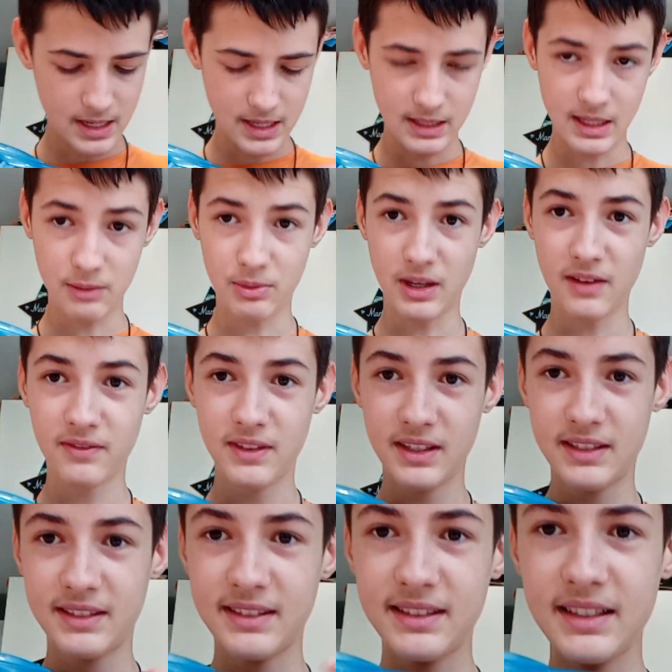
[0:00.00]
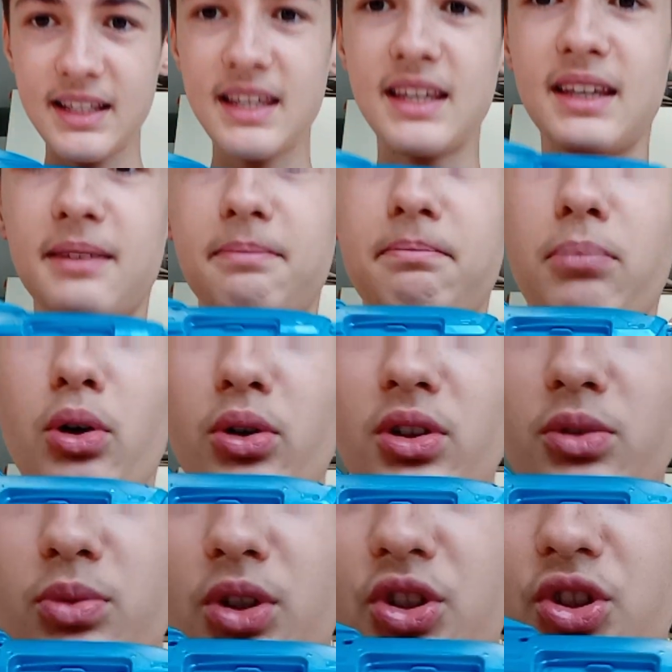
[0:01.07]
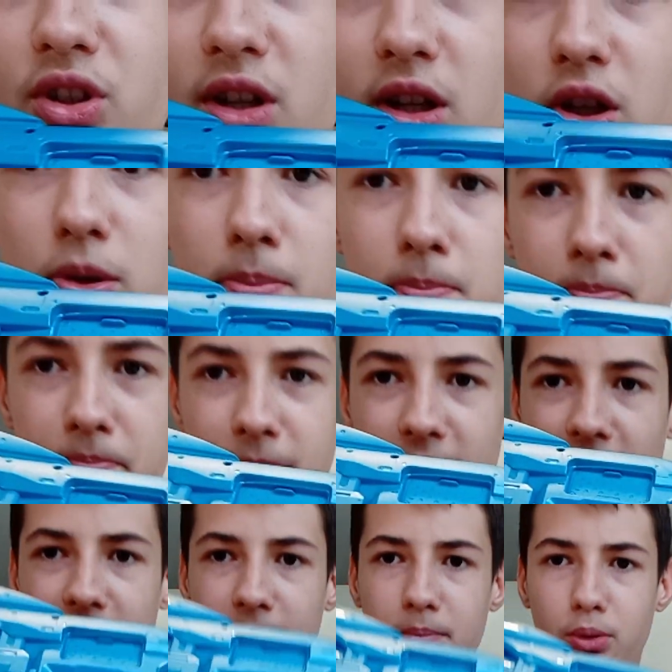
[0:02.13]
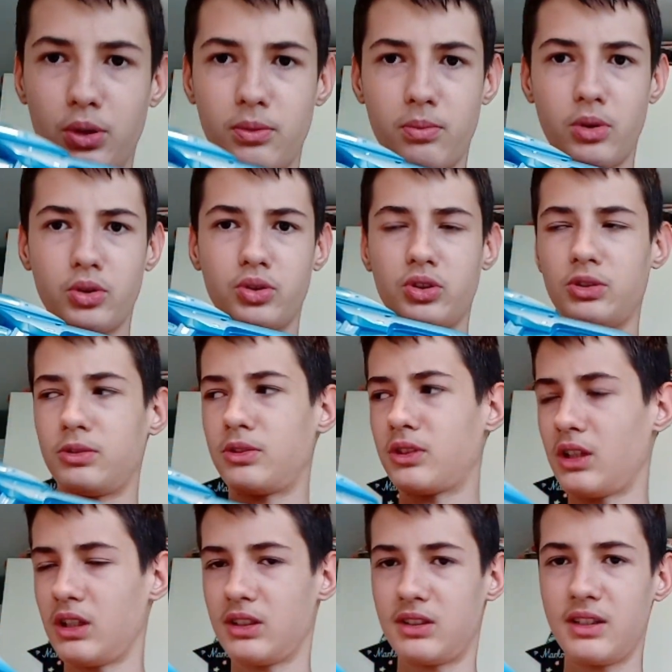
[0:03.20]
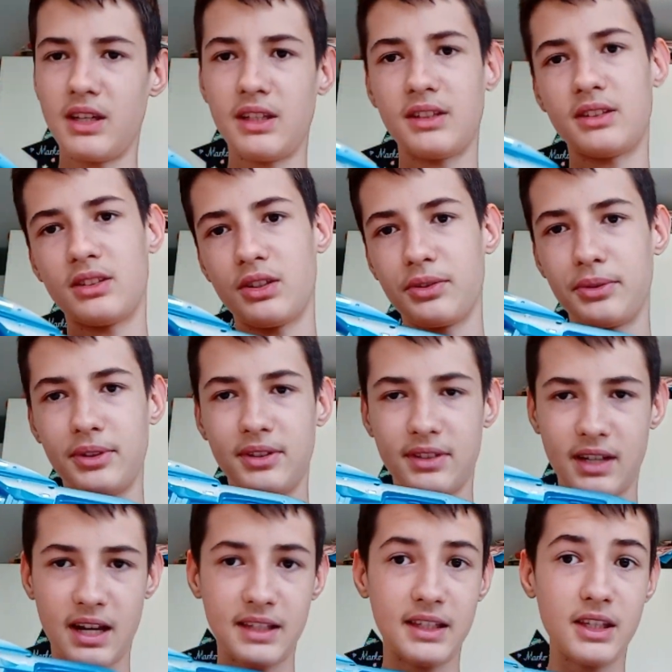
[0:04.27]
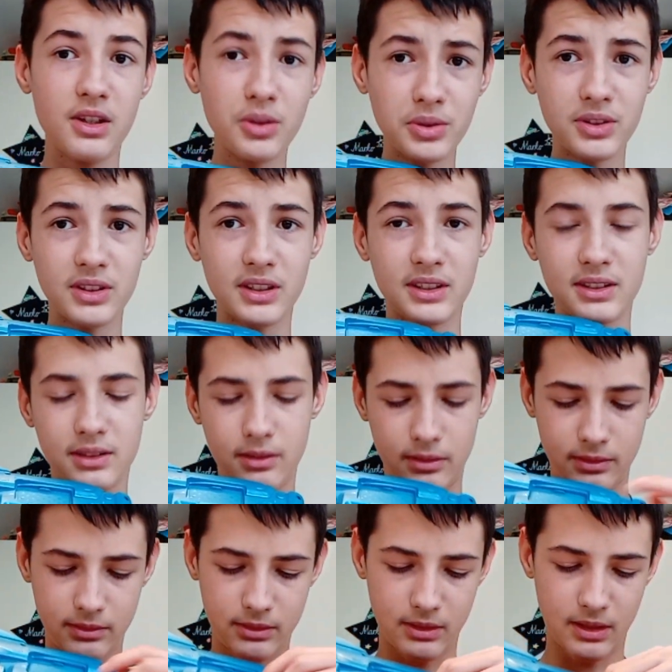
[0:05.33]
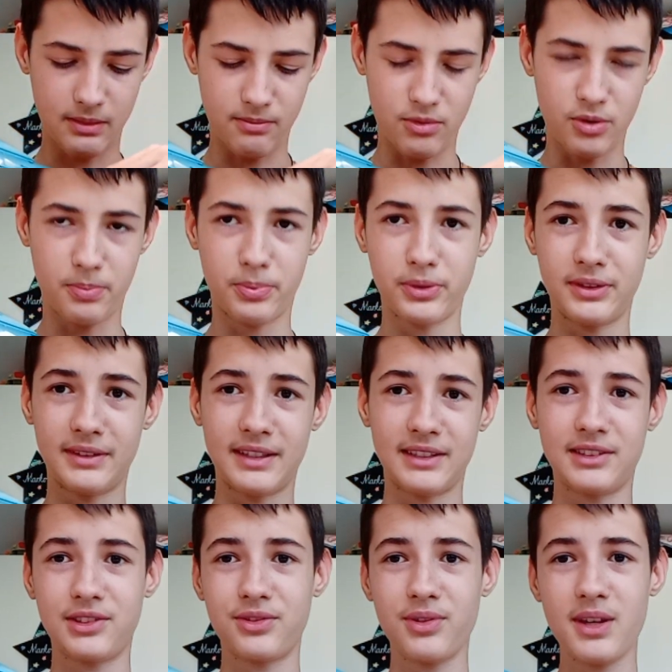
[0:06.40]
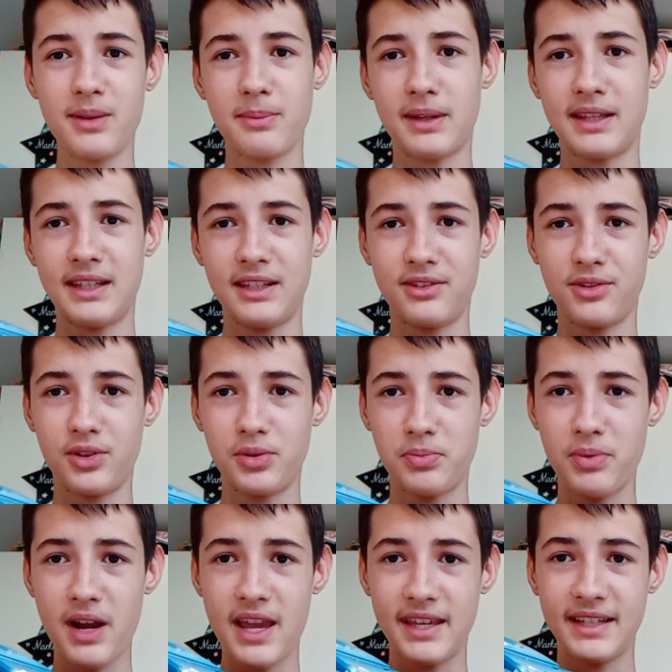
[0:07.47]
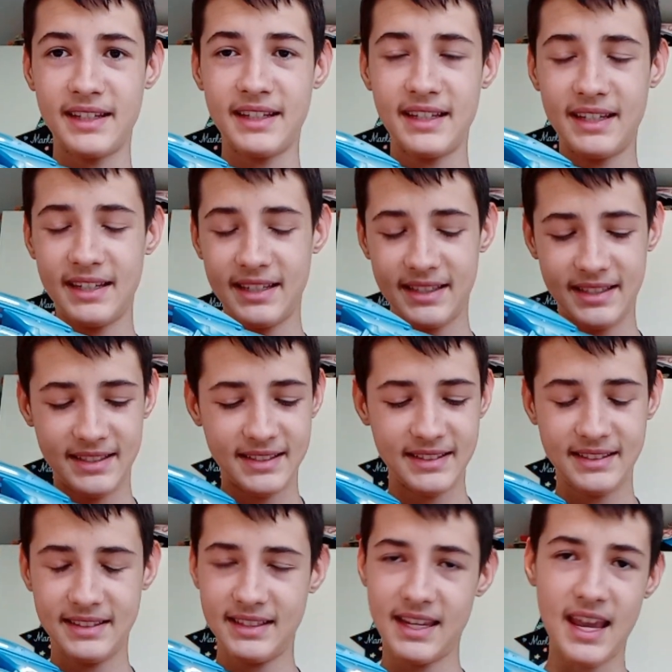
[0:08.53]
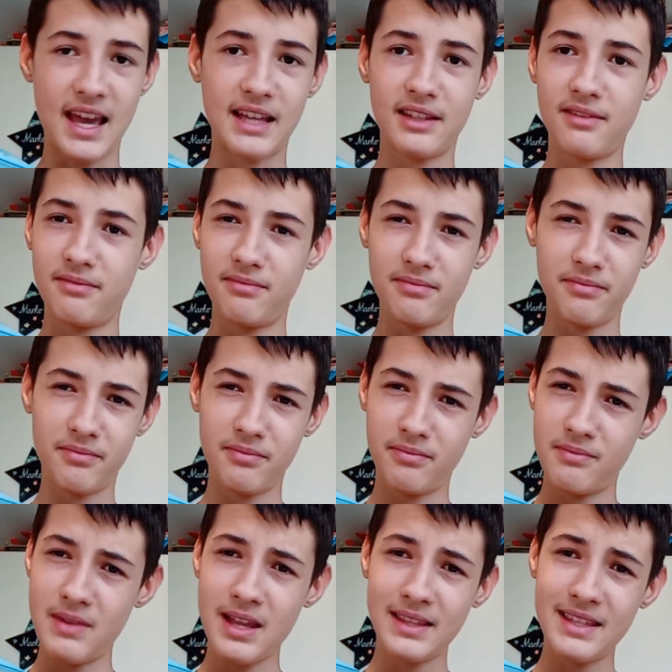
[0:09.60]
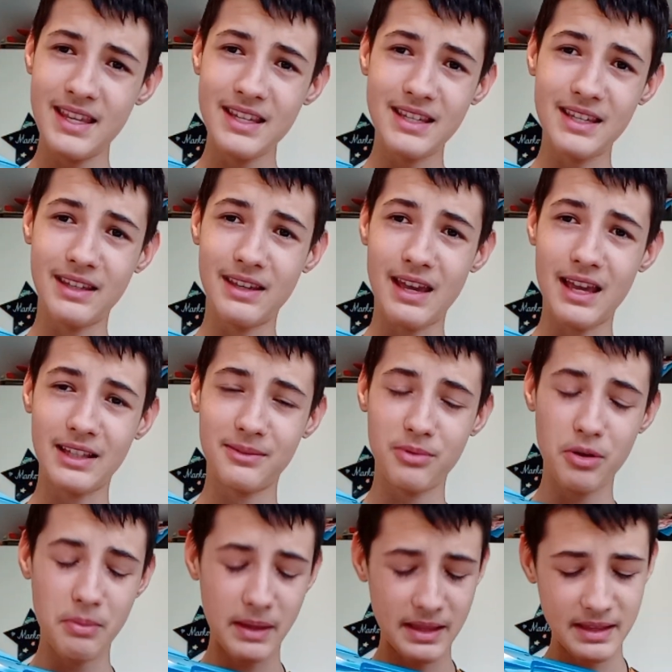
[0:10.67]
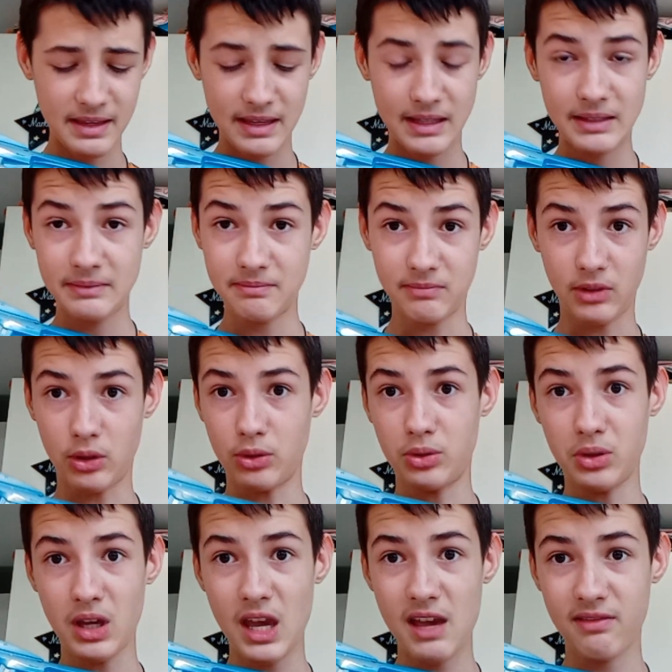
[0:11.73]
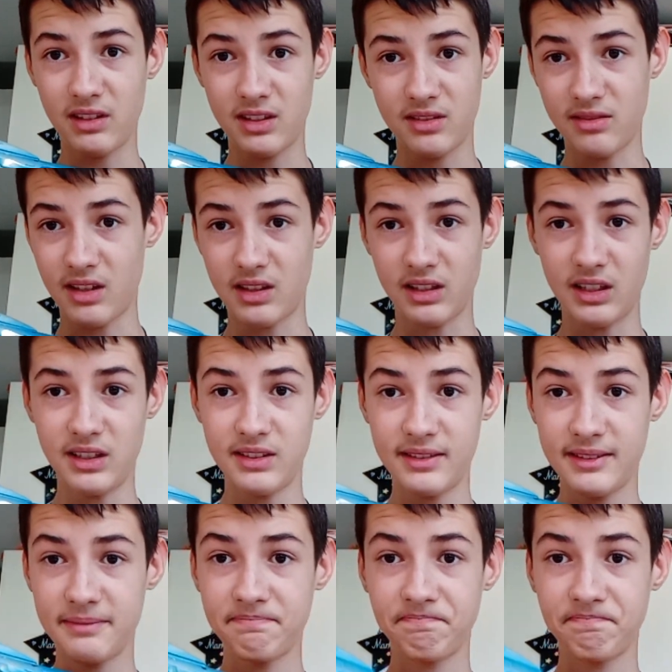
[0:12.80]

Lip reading: Then we have this sling point, which you can't put most slings in, so it's kinda useless. You can put the string, but then it's going to break. Yeah, bad thinking, Hasbro, but good to have it at least.